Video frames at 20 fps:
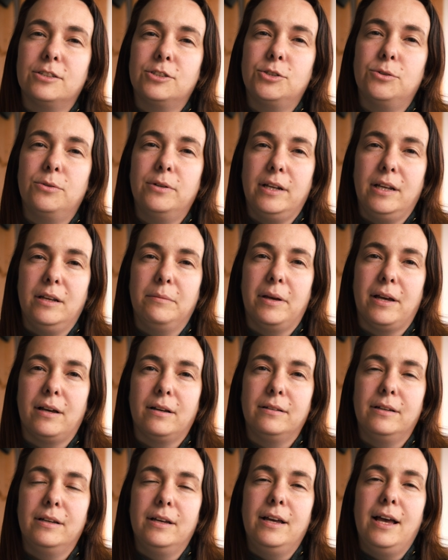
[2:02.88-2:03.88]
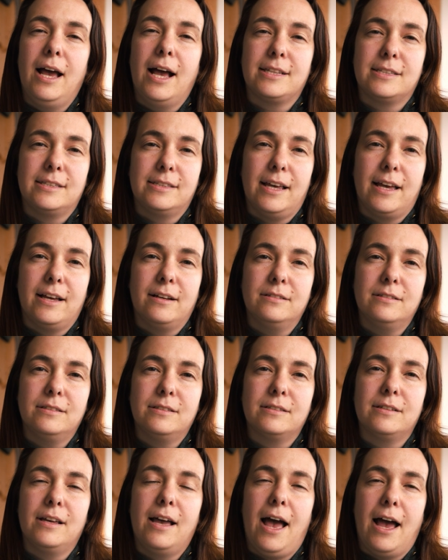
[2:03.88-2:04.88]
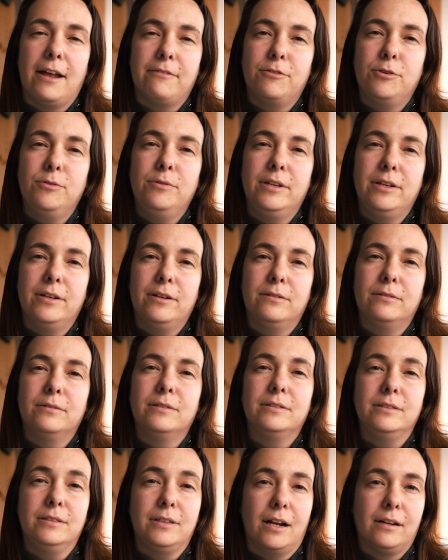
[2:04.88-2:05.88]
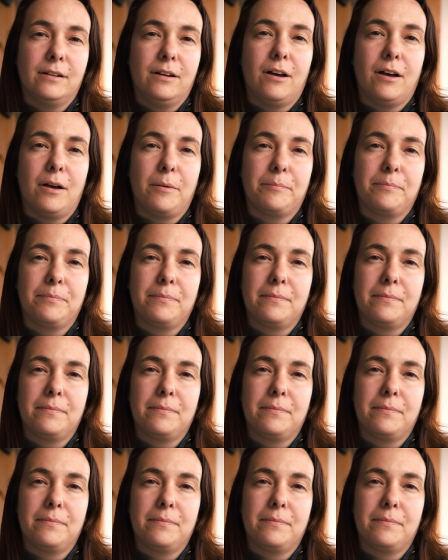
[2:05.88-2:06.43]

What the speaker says: a short email at sales@viewneo.com.